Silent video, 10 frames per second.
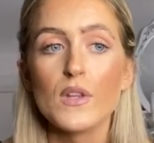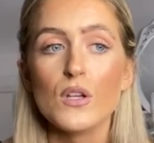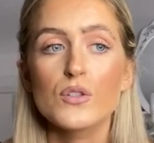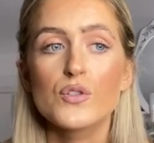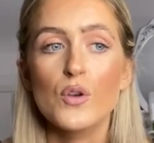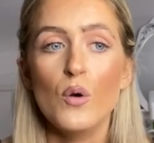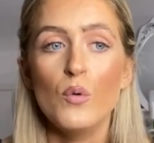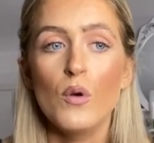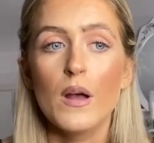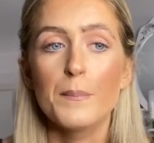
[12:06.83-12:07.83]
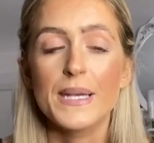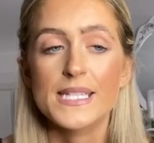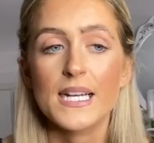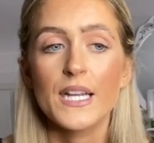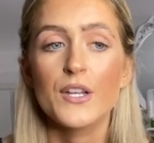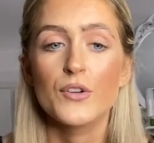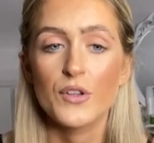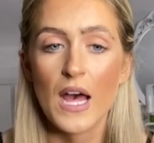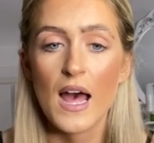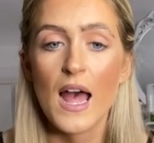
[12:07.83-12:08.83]
So basically you do
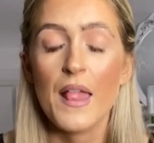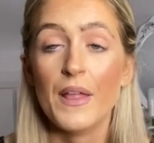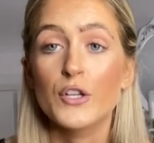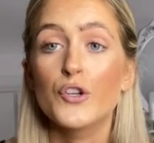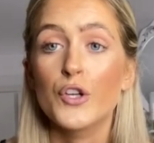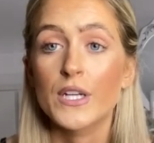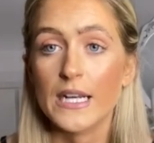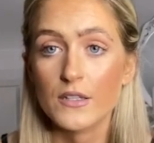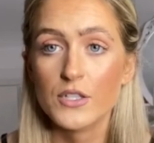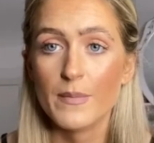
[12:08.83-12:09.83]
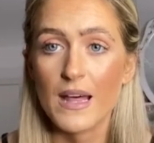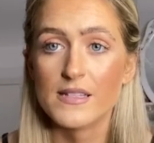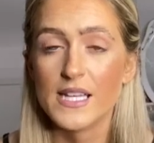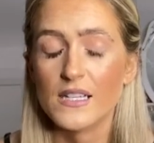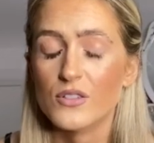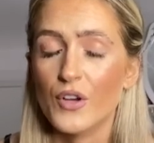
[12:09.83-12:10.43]
that, and then you do an English and maths test.